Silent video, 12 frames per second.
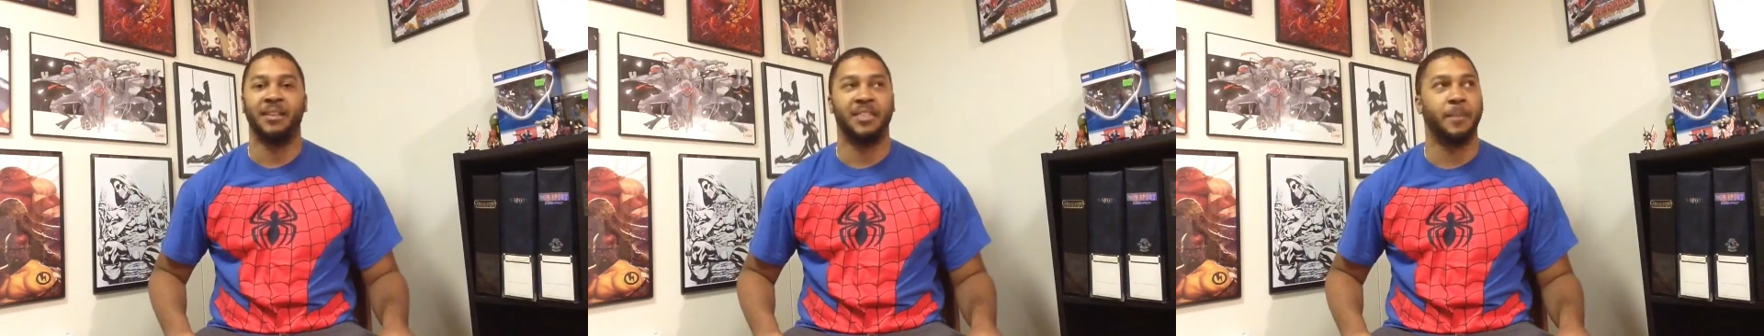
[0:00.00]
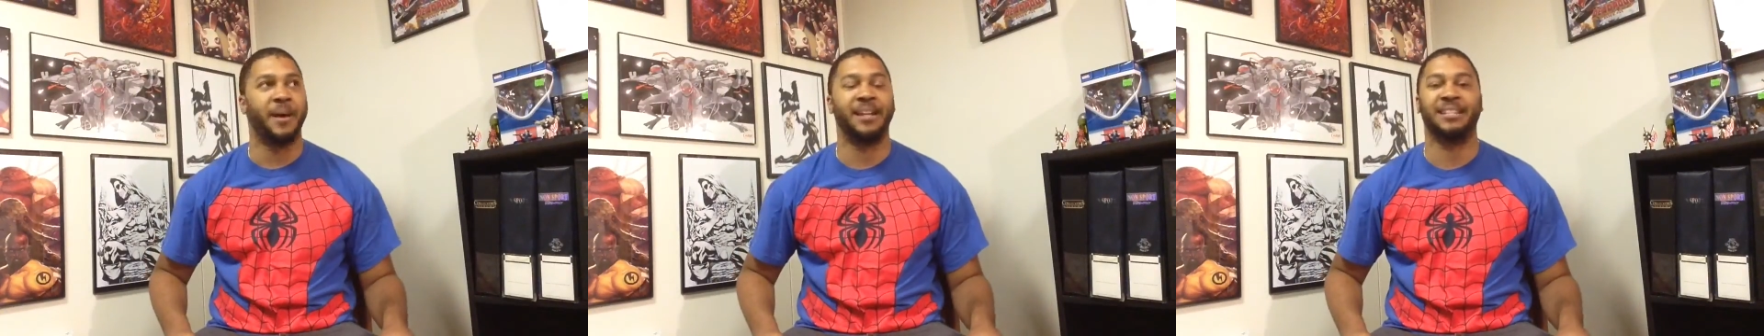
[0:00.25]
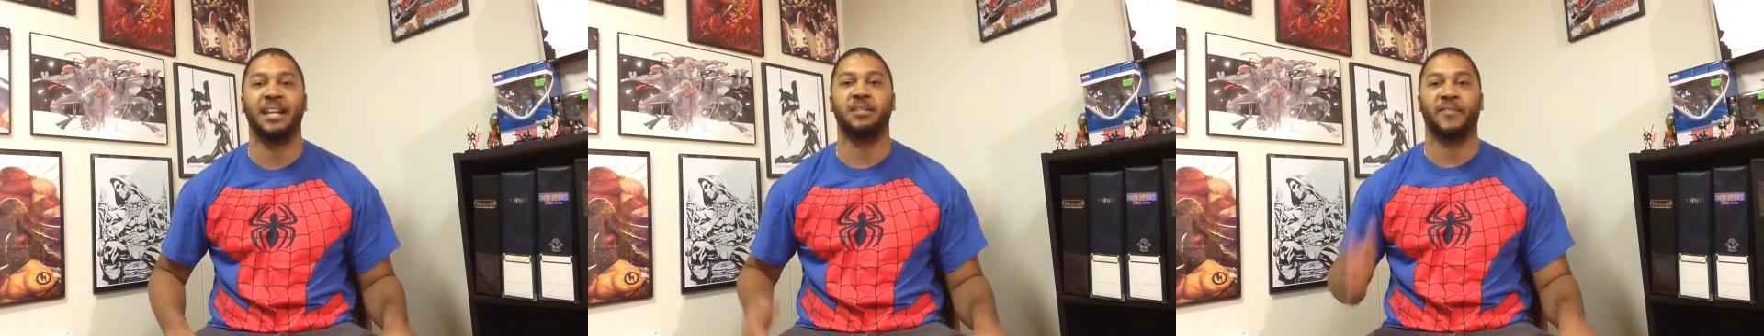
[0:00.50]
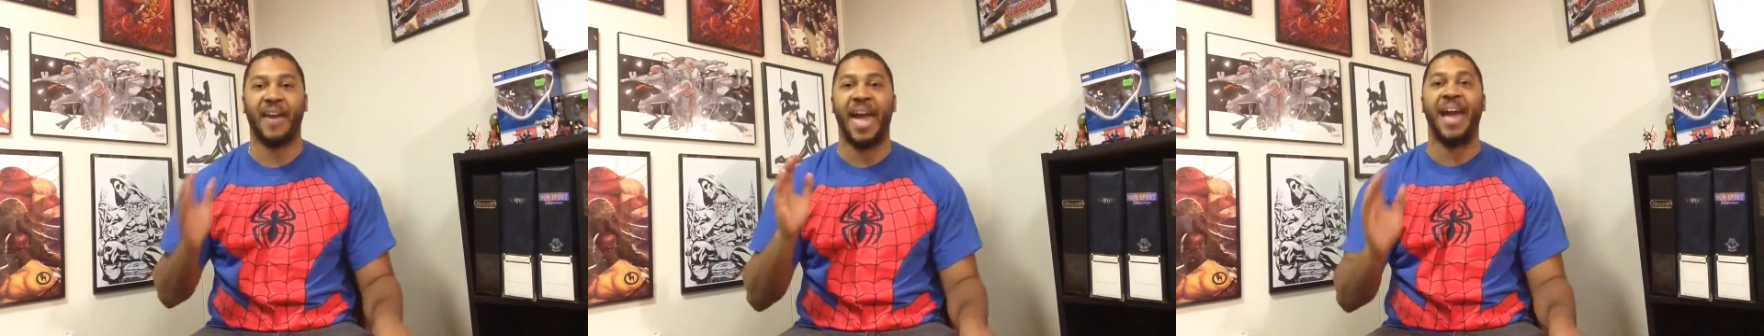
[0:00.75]
The amount of
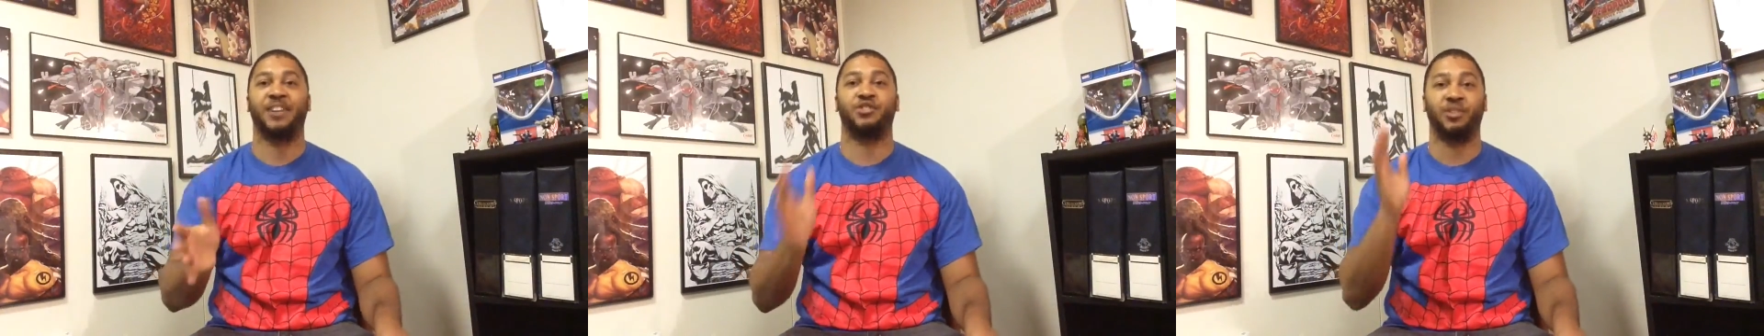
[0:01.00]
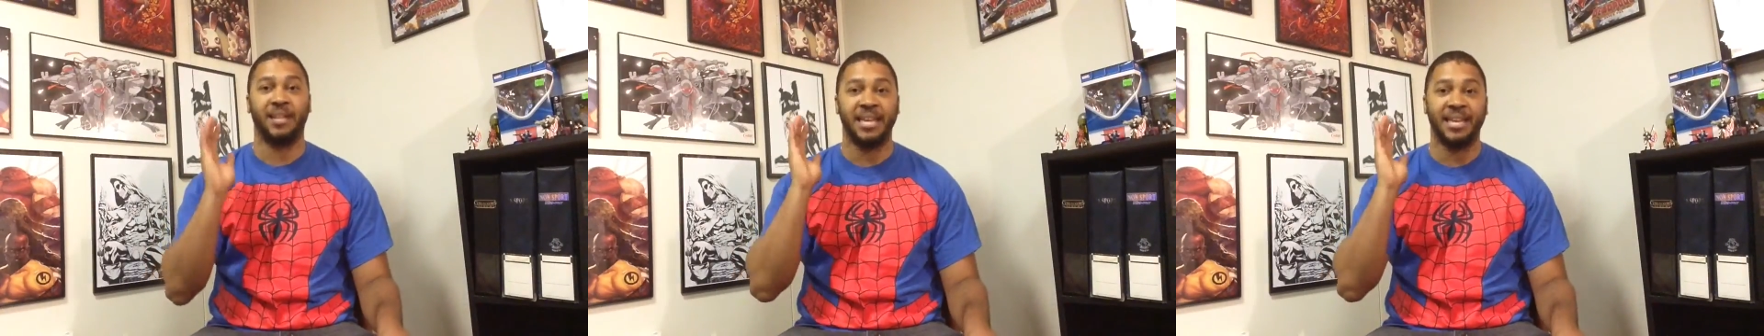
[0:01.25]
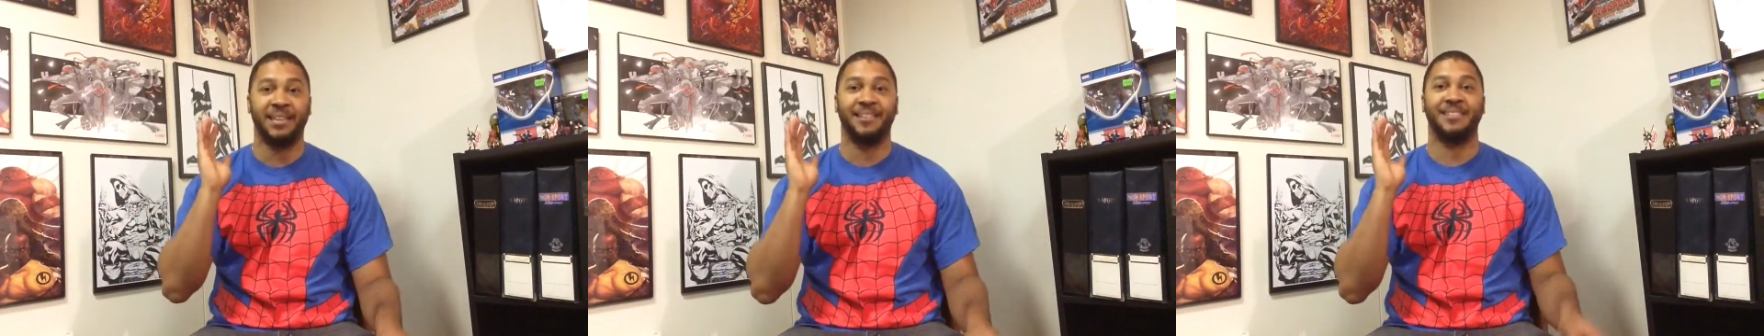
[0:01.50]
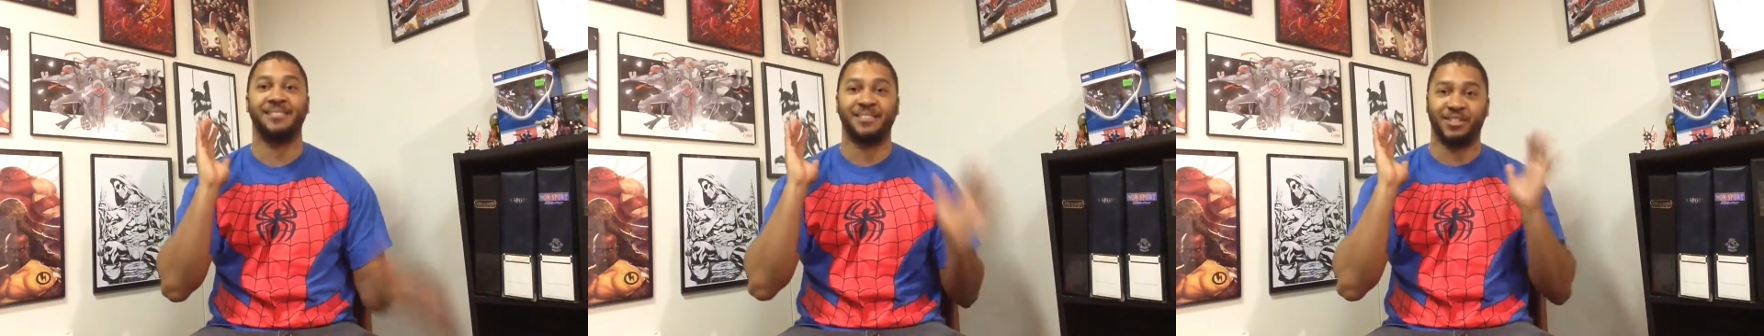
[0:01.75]
times I've actually
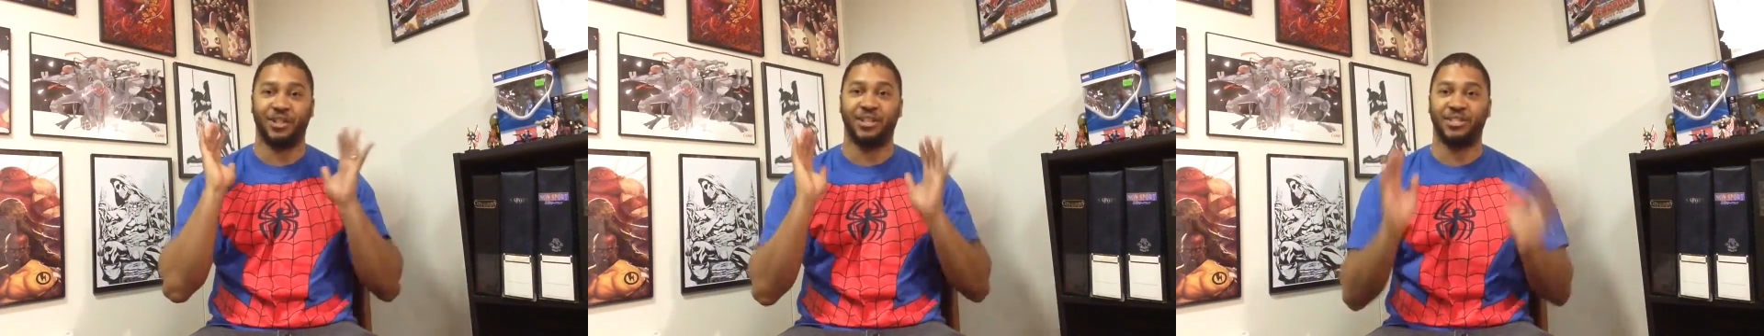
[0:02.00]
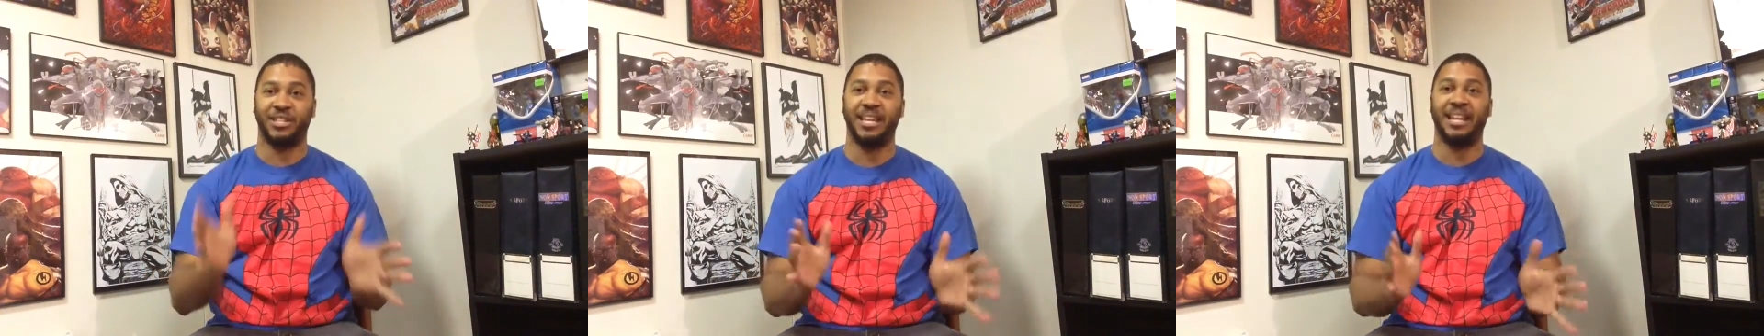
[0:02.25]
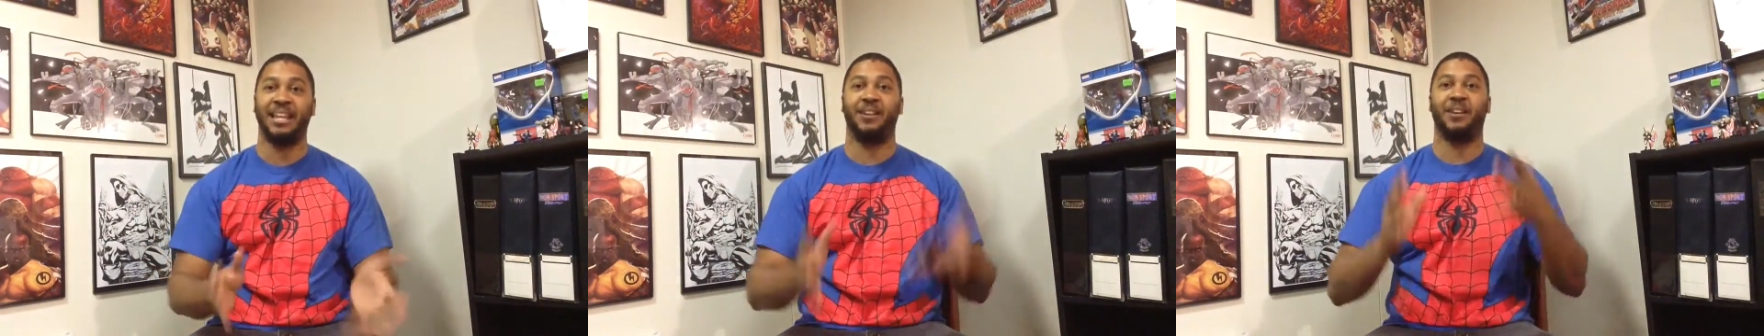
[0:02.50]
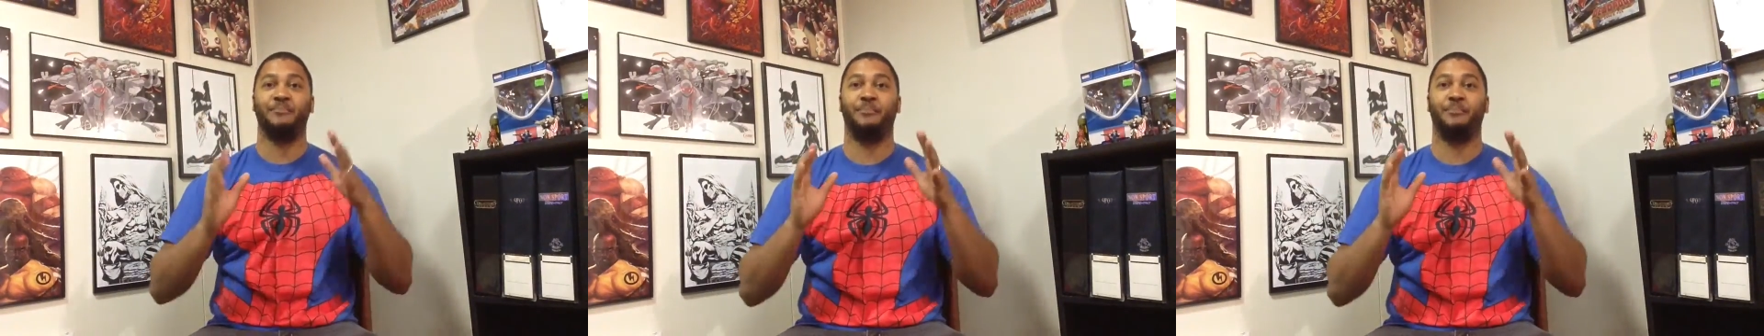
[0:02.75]
succeeded